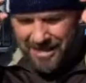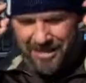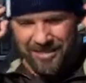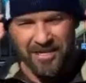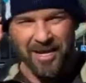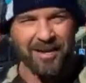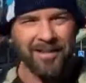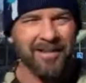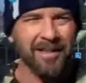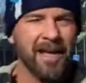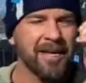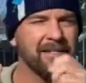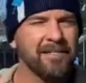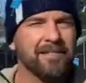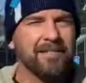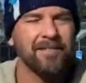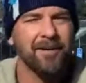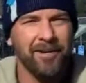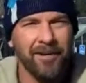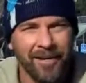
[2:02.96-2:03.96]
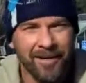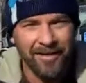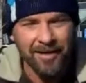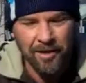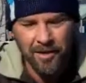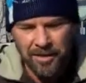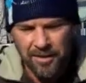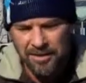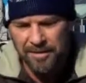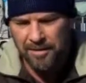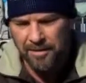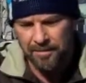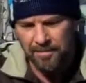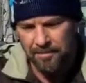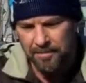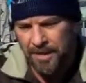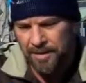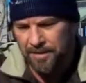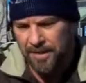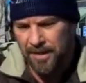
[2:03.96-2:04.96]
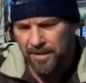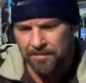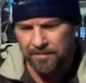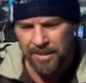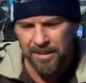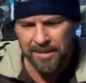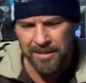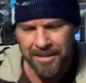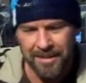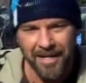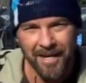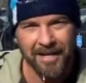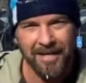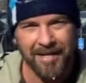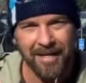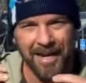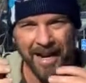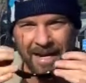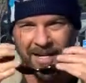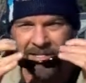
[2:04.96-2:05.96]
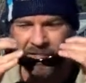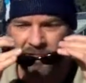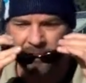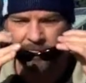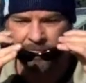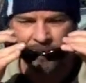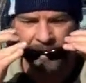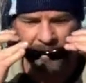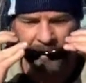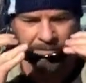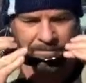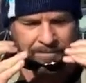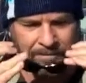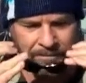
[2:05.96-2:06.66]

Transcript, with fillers: sunglasses on. I know maybe I'm looking kind of gangster, but